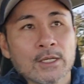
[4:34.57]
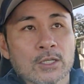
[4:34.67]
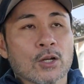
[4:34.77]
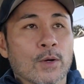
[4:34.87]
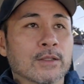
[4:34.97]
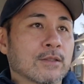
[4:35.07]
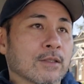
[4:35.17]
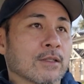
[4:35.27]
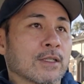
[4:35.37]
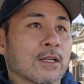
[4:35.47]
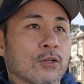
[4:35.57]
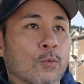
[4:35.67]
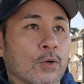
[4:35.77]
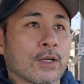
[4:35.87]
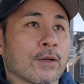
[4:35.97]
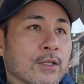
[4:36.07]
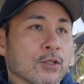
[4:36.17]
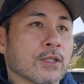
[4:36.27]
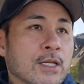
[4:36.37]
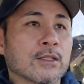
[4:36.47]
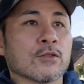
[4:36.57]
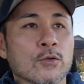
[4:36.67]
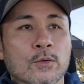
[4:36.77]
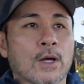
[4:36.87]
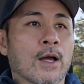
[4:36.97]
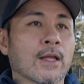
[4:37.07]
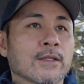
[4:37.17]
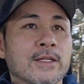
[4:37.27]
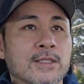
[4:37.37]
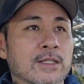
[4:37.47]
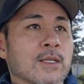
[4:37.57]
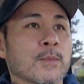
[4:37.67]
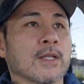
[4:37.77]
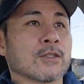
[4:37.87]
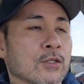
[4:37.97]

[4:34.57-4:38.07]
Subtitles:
to get a good workout in, you need to do at least 60 minutes.